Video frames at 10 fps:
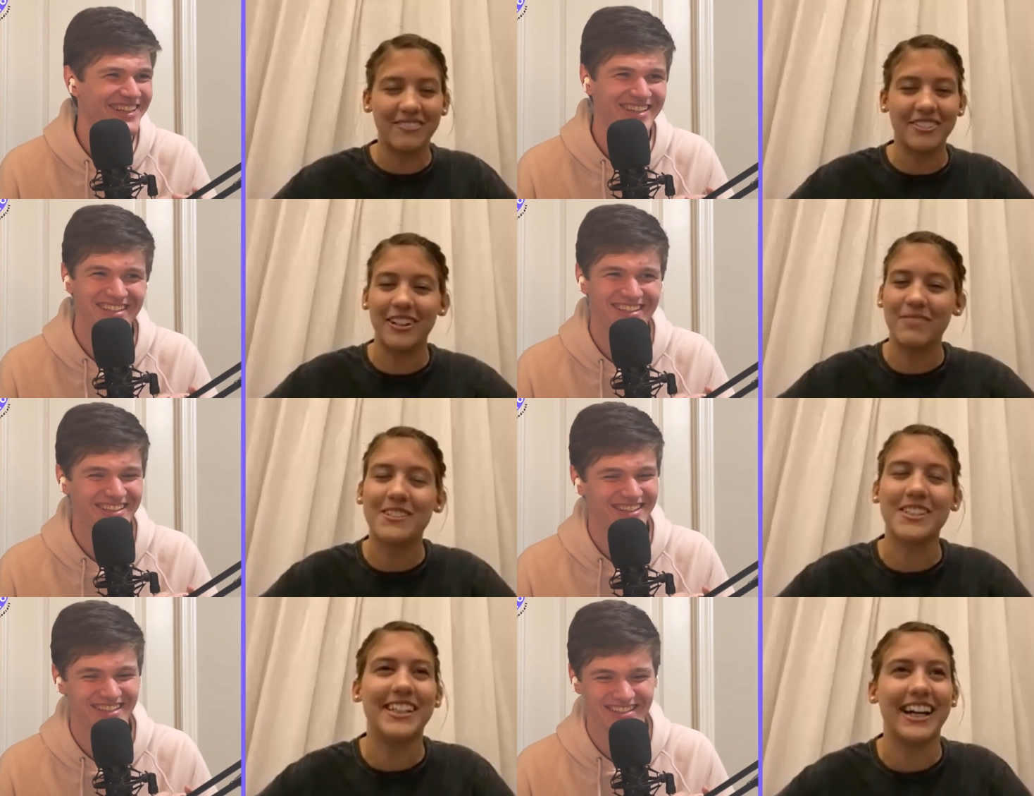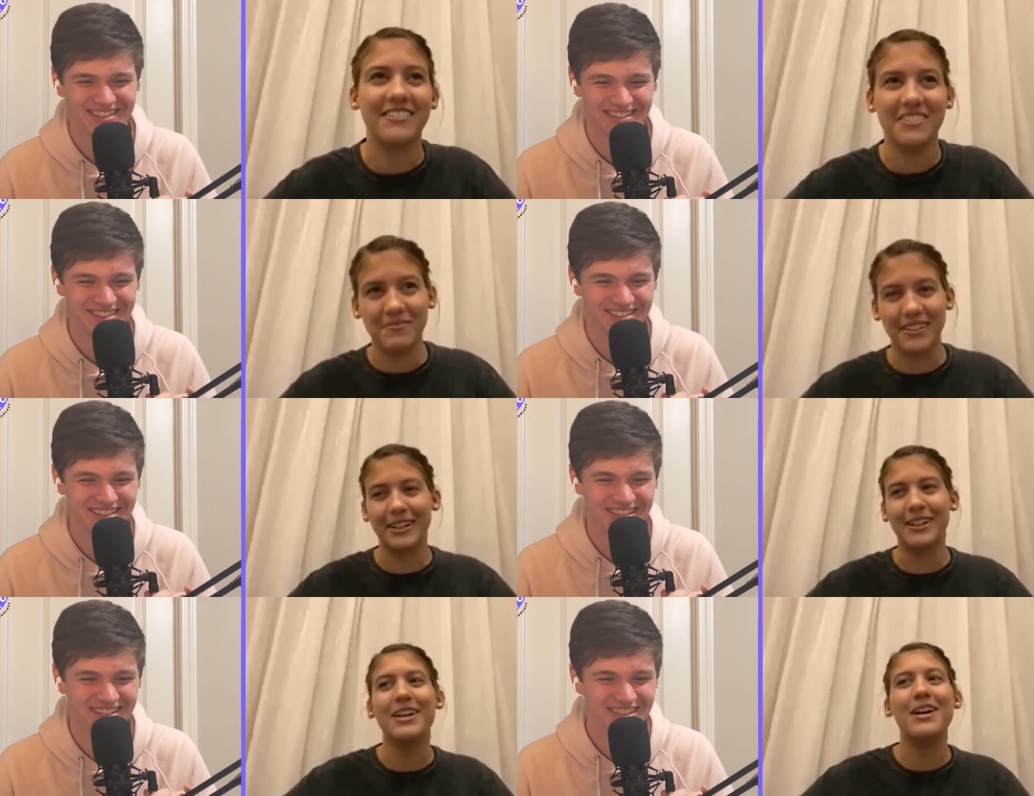Speaker 1: Your Ups and downs,
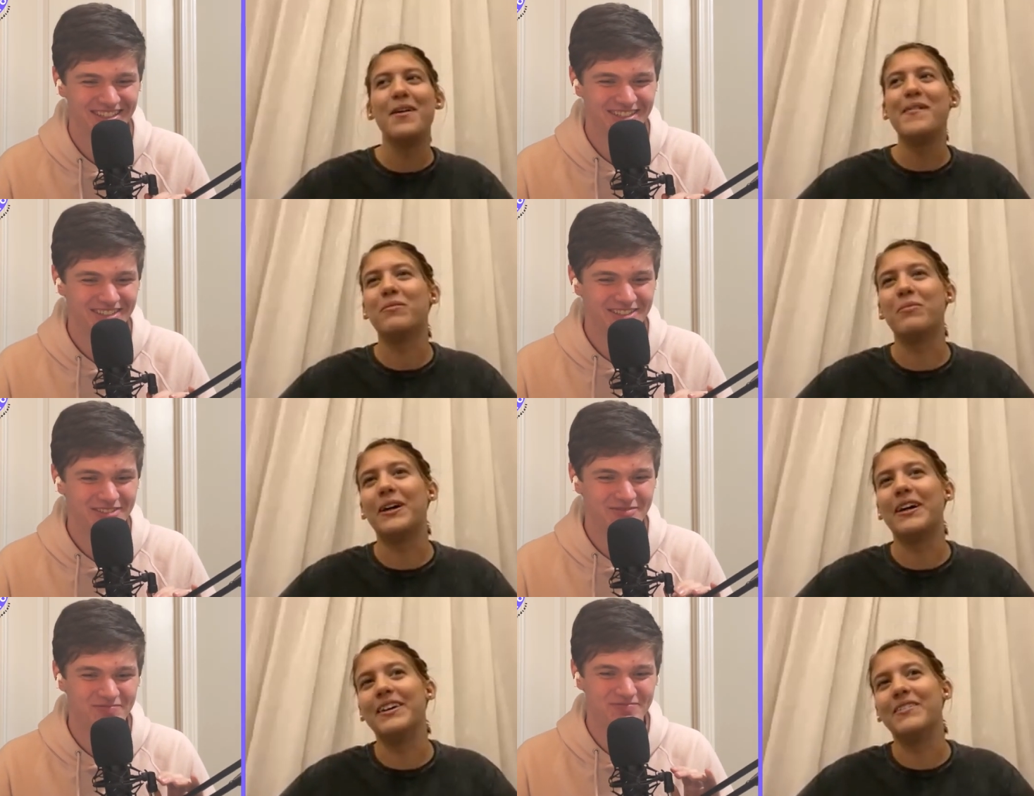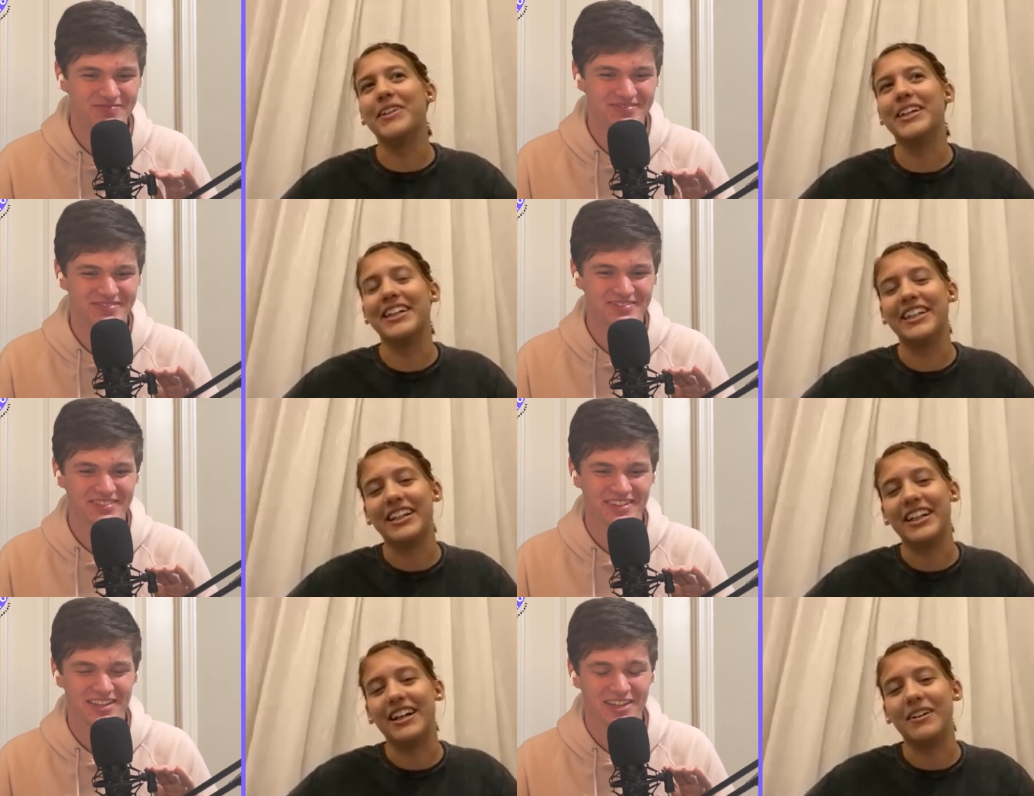man. But
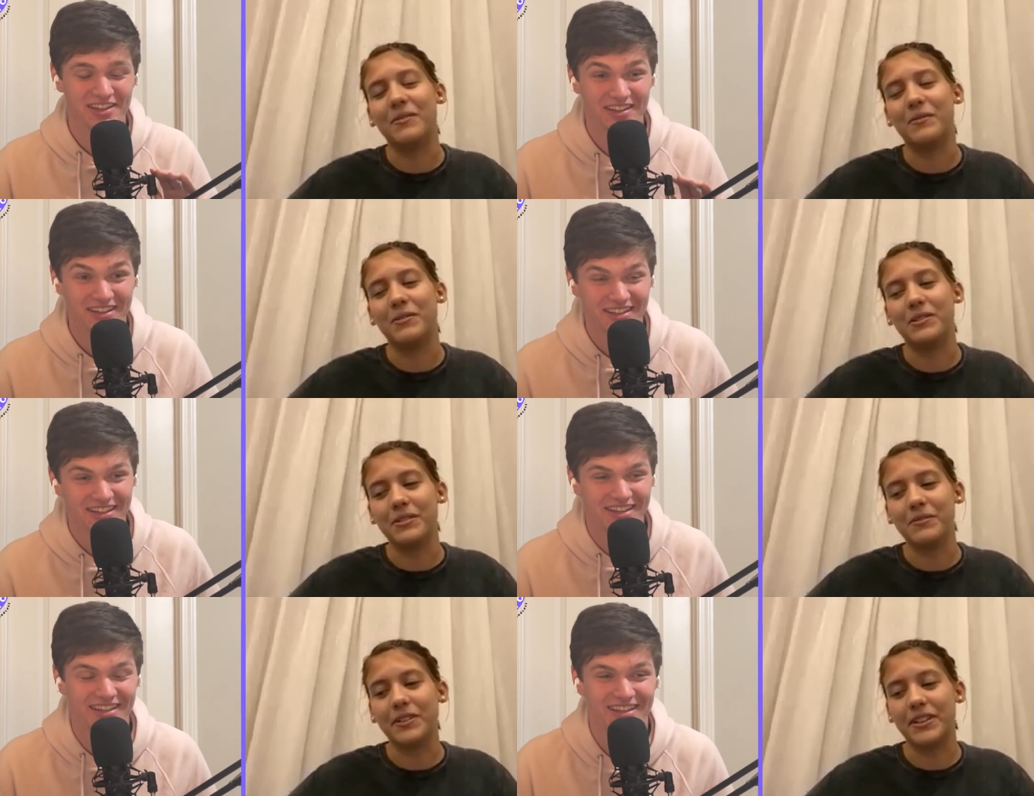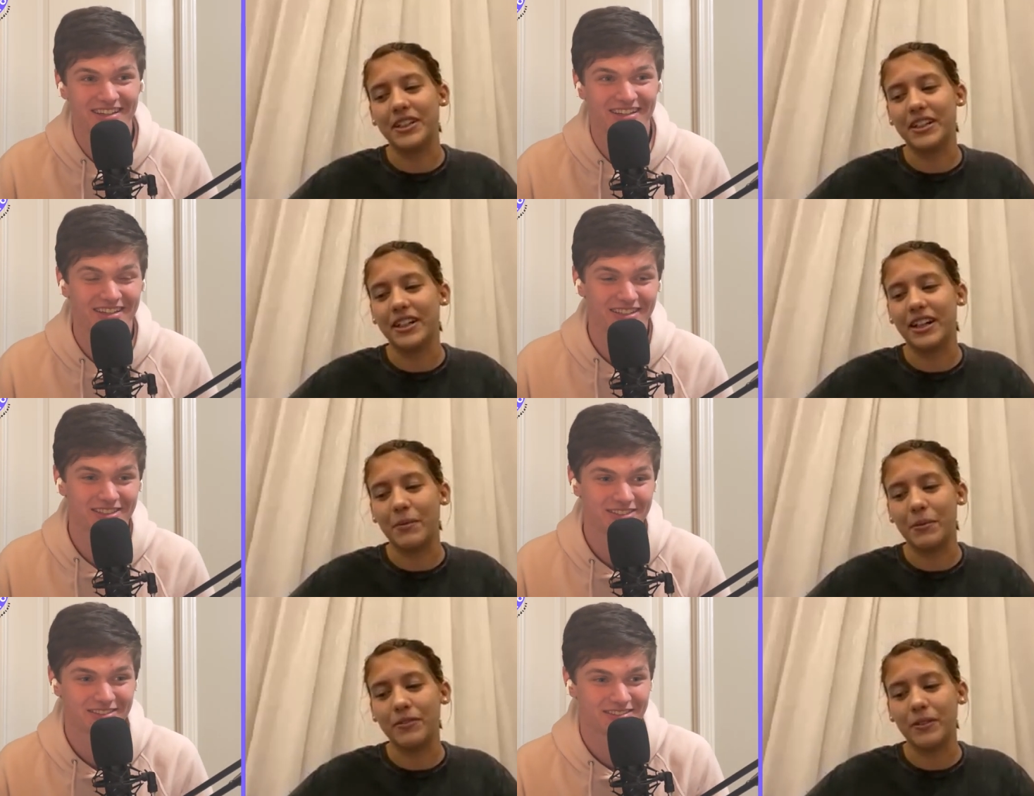when we were doing really good, I
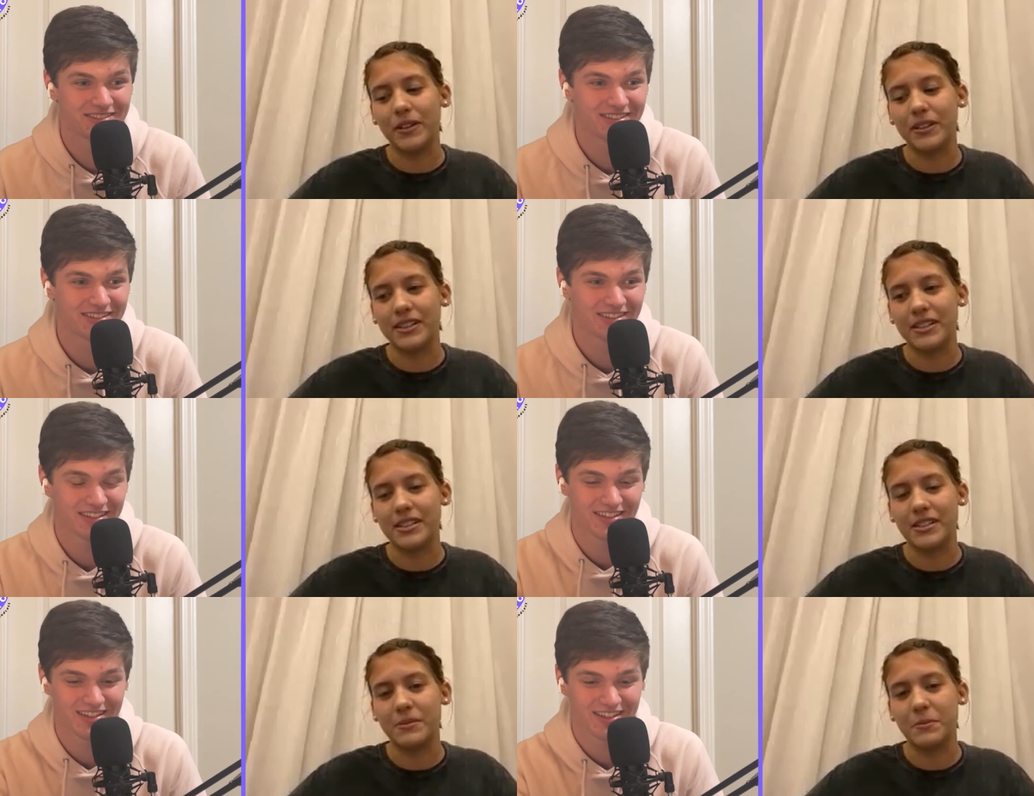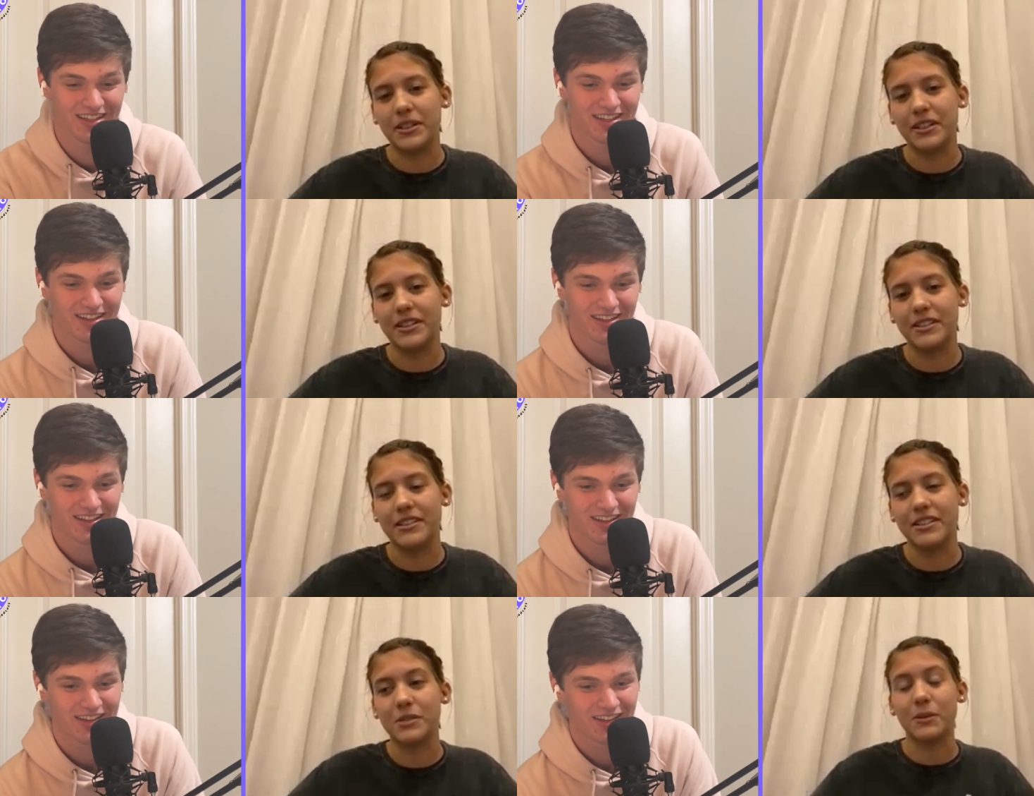prefer long distance
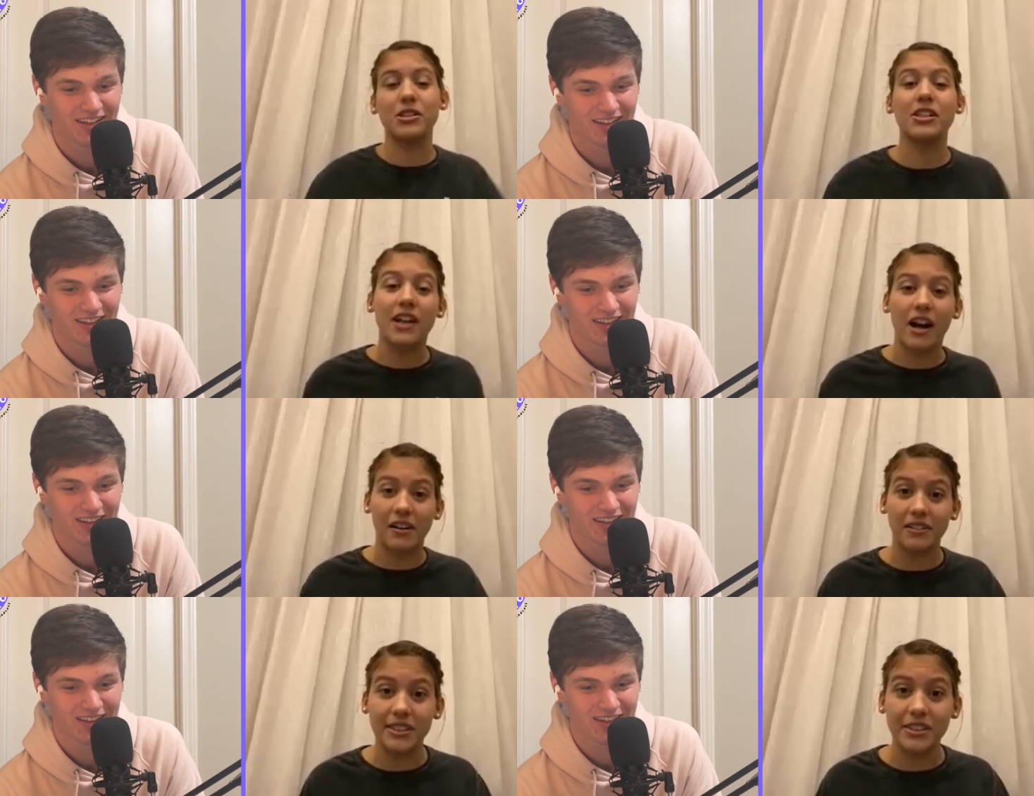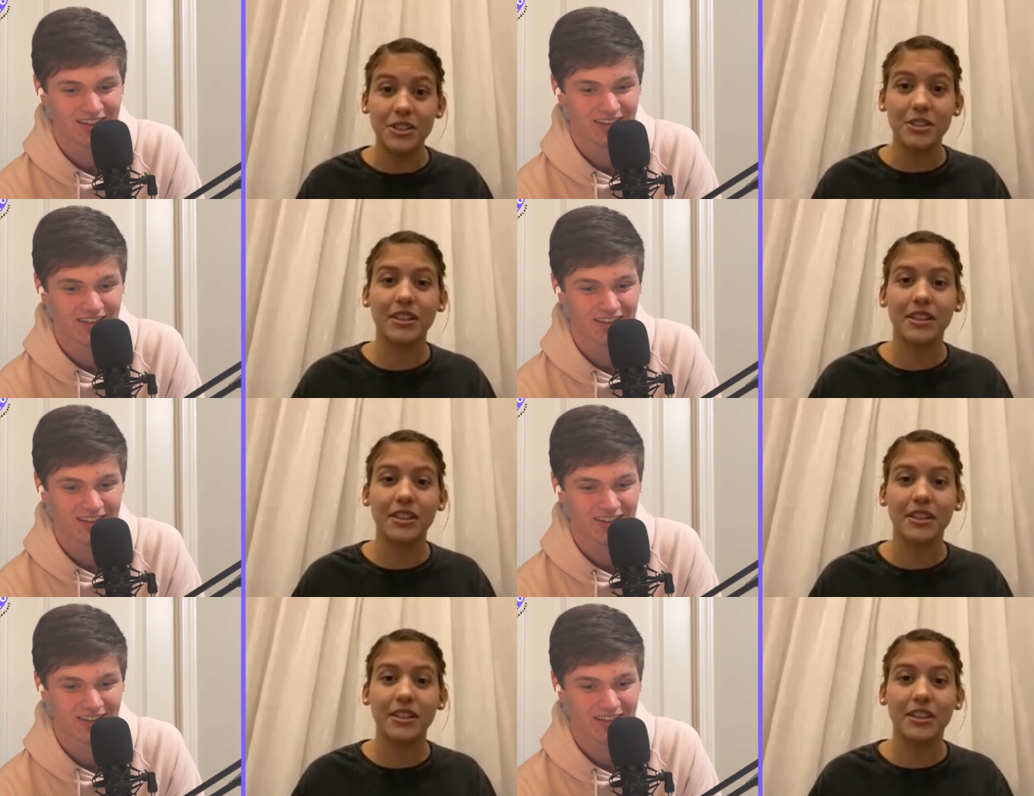because, especially in college,